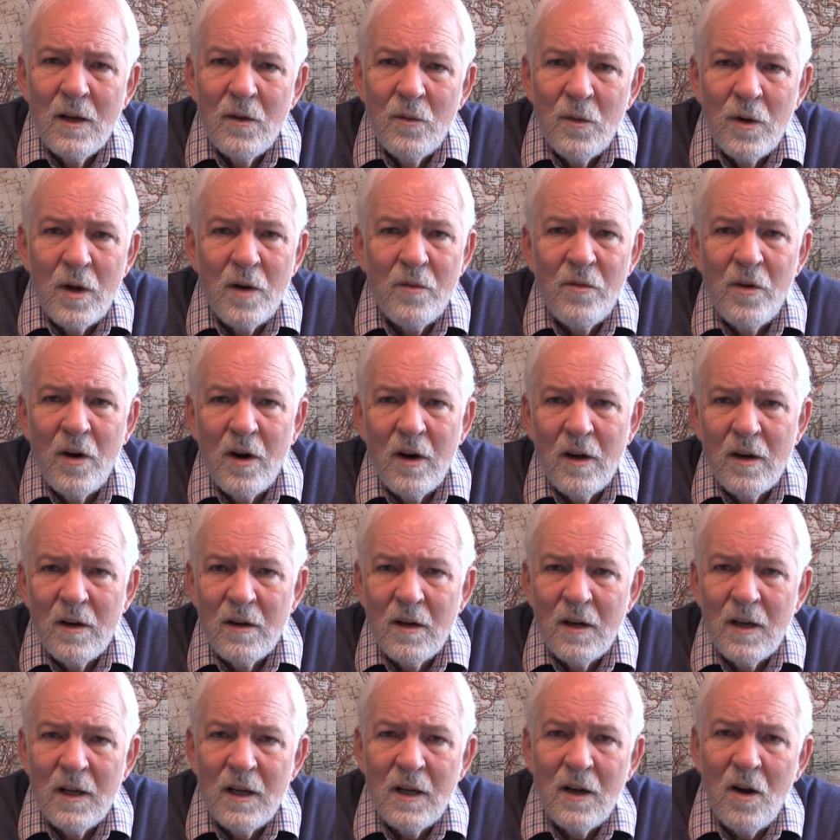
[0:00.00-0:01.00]
One of
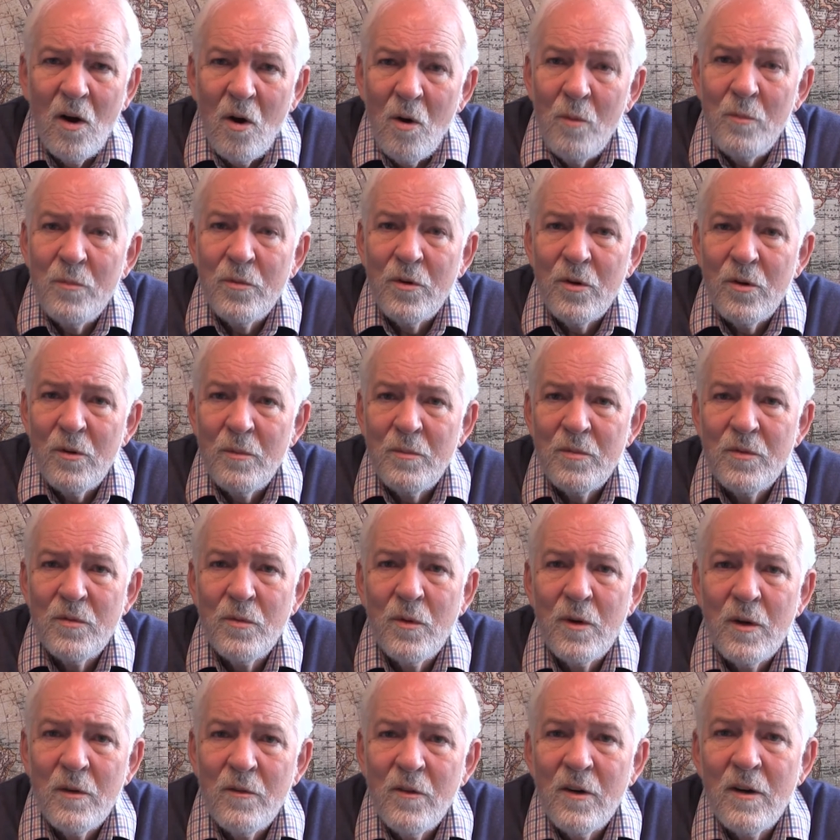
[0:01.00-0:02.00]
our home groups,
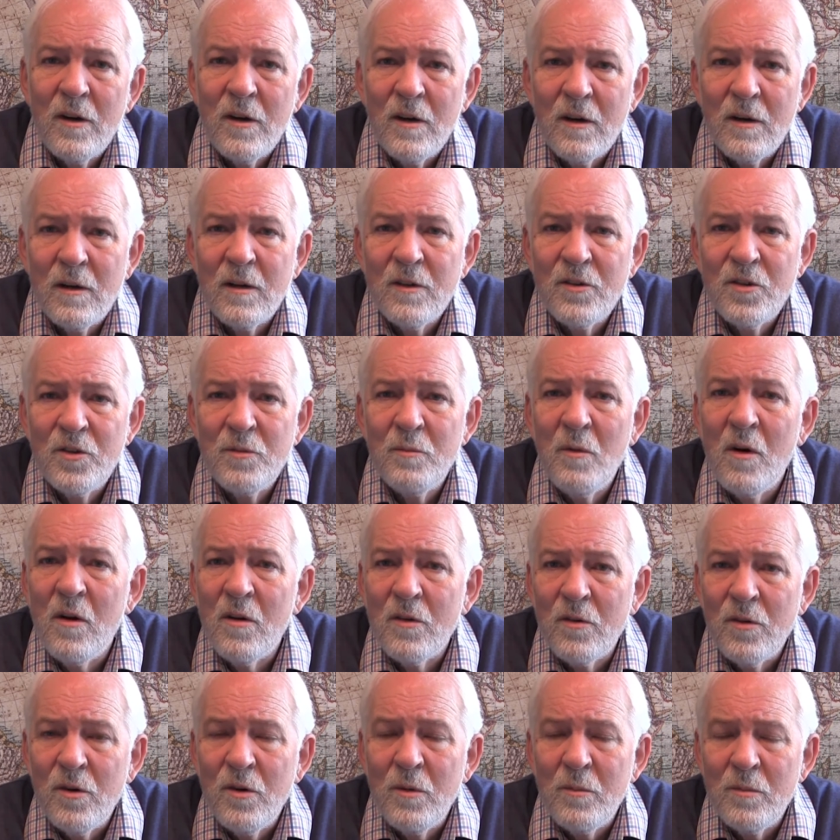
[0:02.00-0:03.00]
one of our
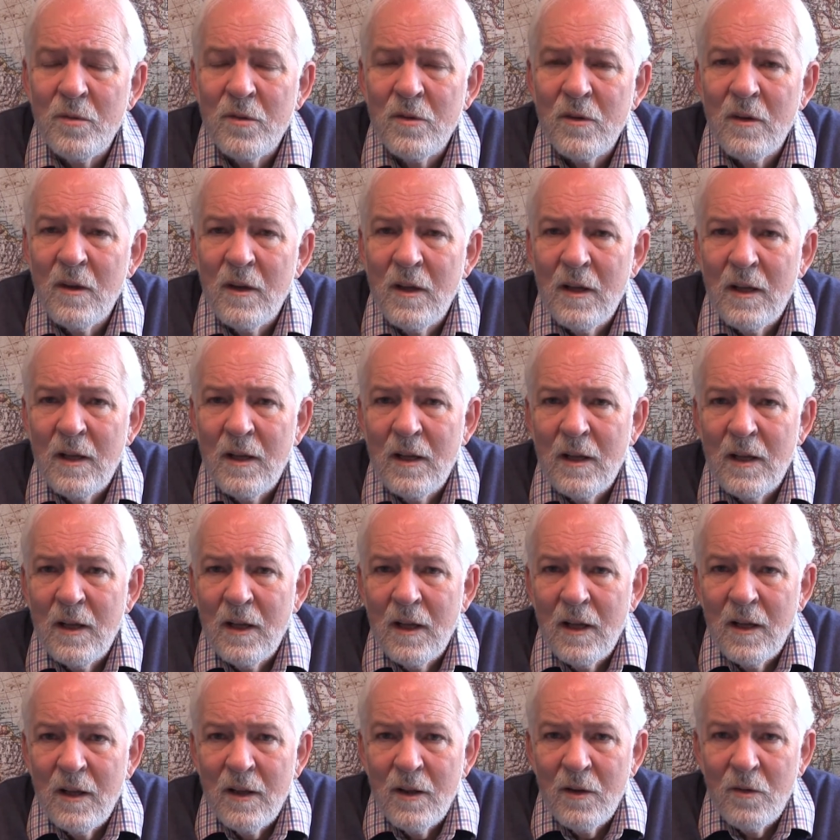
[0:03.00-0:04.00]
small groups,
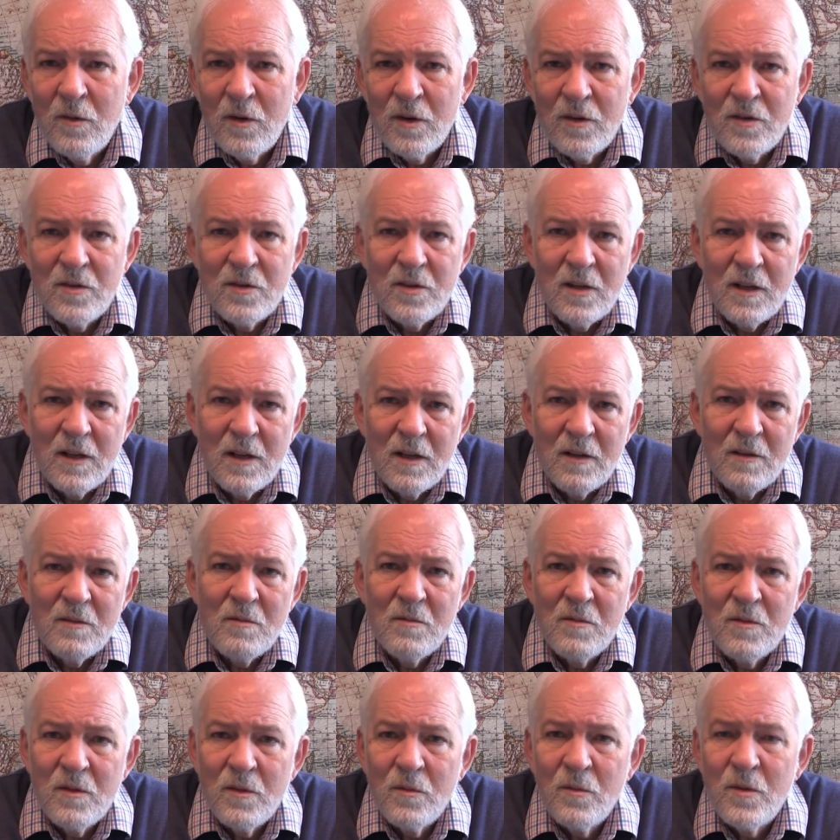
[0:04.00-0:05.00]
was
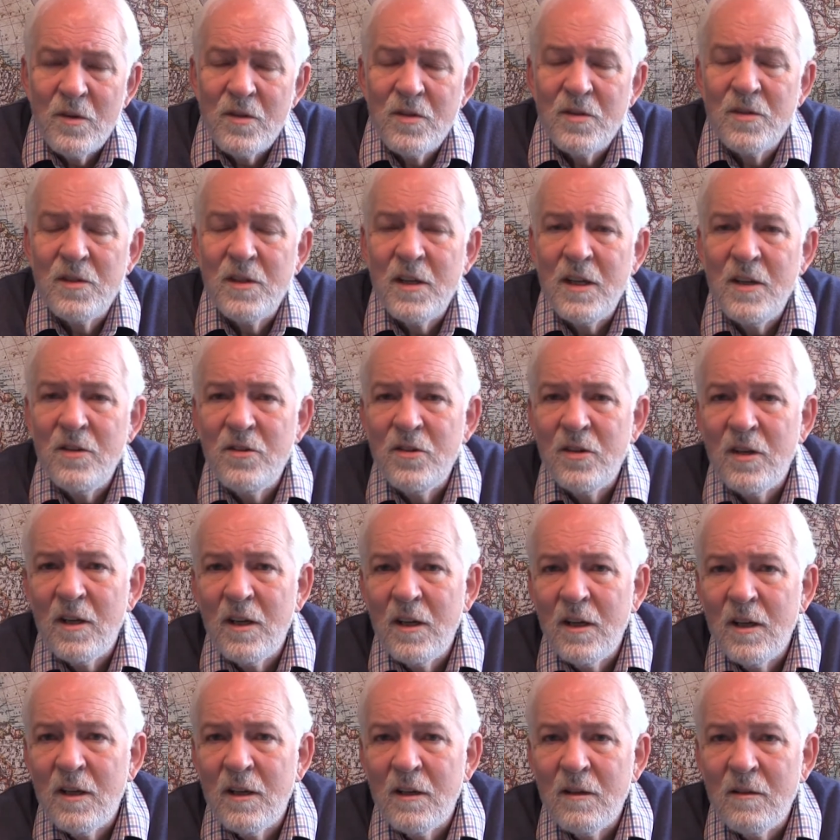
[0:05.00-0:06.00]

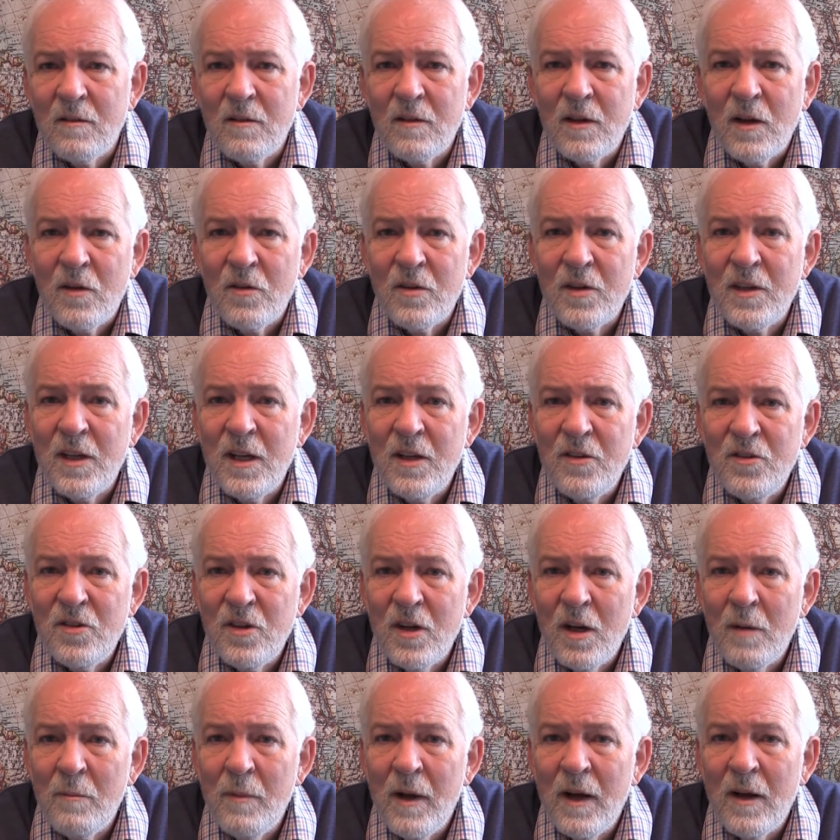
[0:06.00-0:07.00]
teaching, and they were
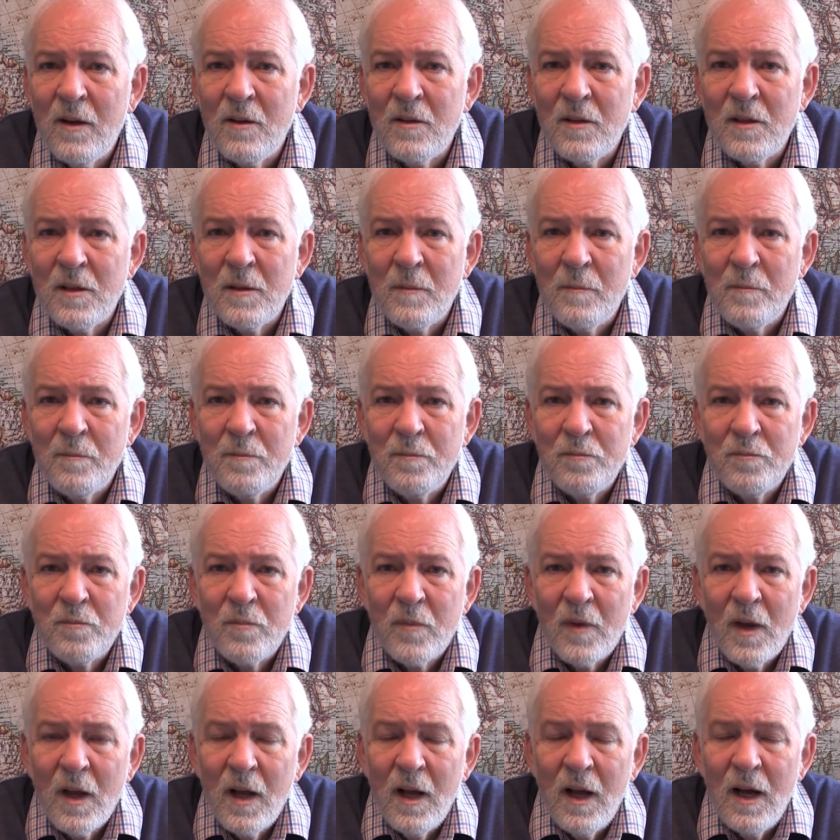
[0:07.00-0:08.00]
teaching about
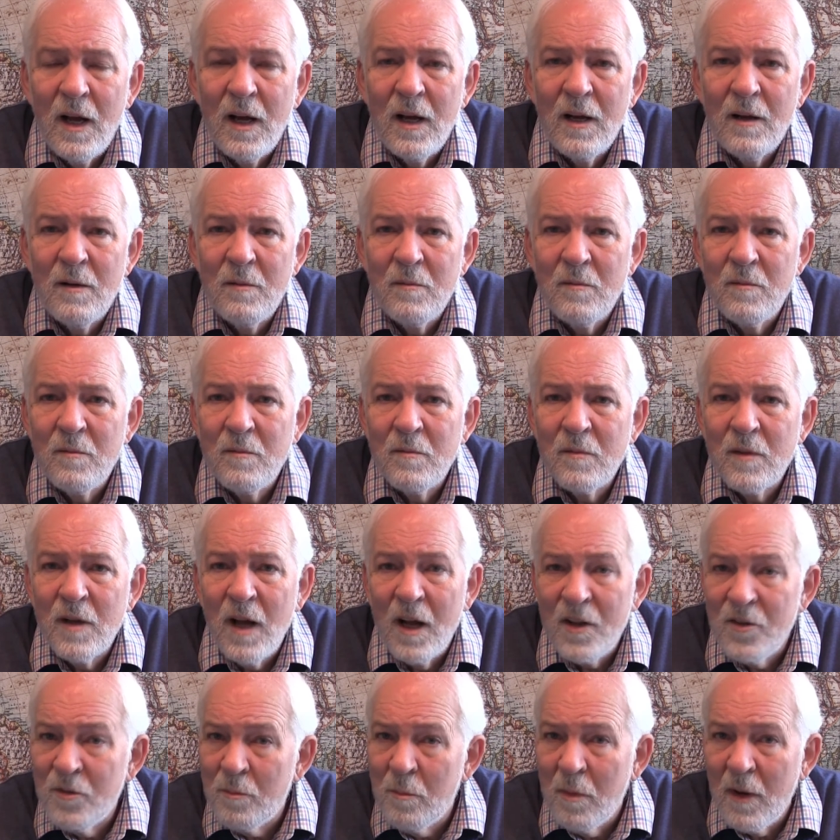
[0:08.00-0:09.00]

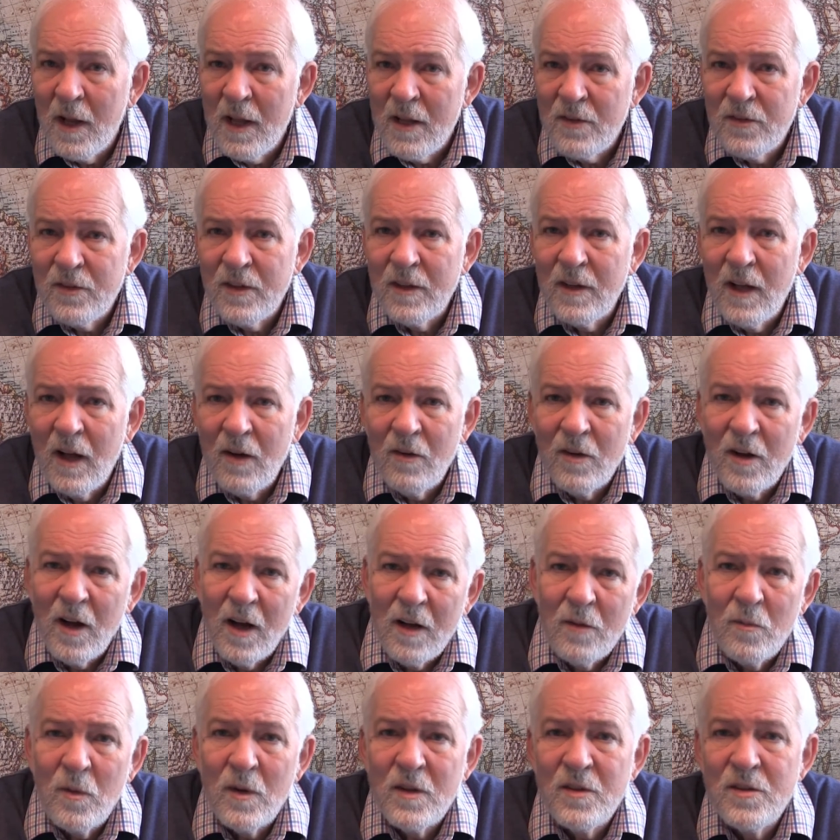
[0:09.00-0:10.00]
God's blessing, how
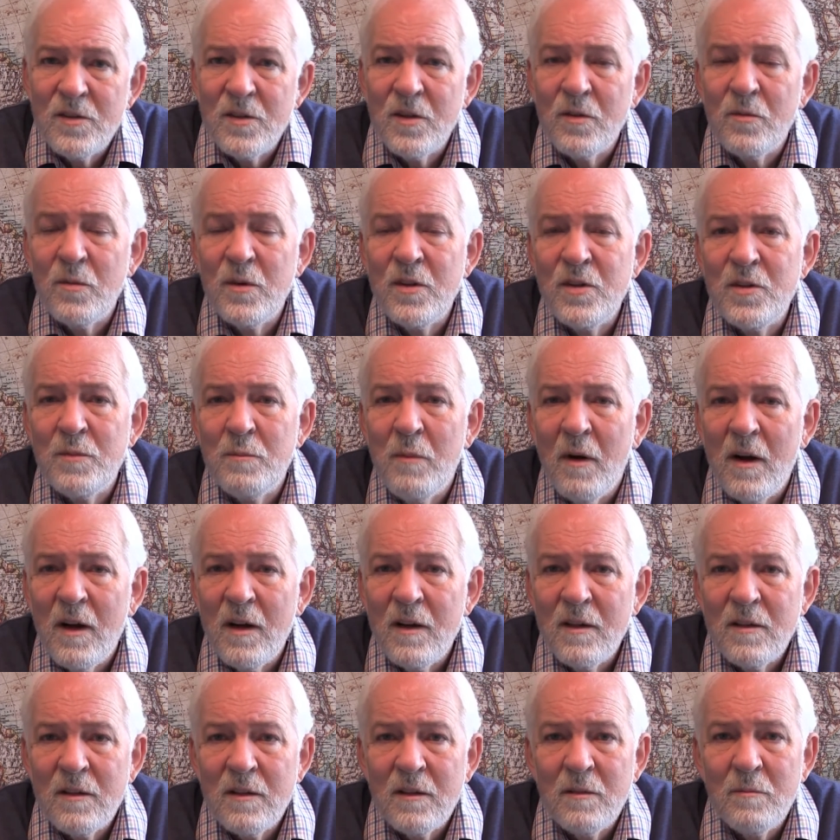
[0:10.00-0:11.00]
God wants to
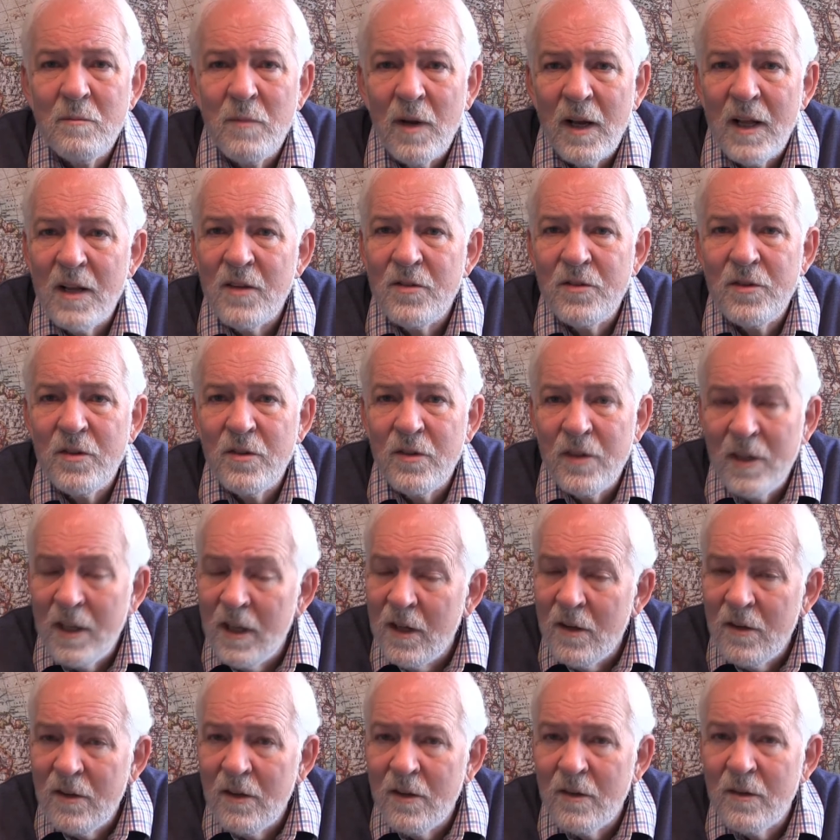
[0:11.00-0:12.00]
respond to bless you and
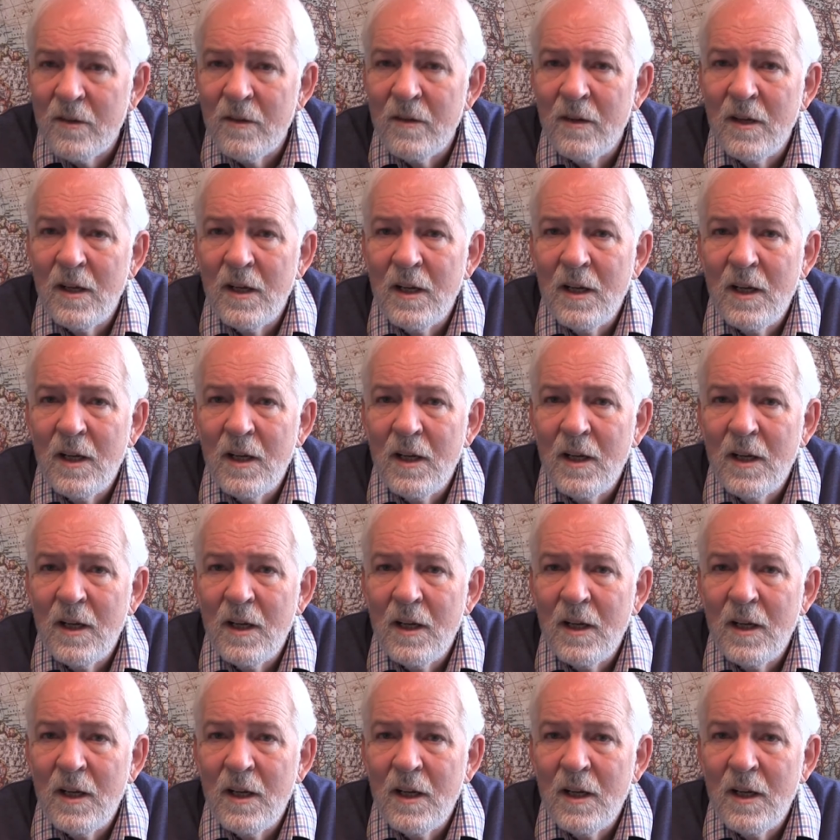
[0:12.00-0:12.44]
heal you.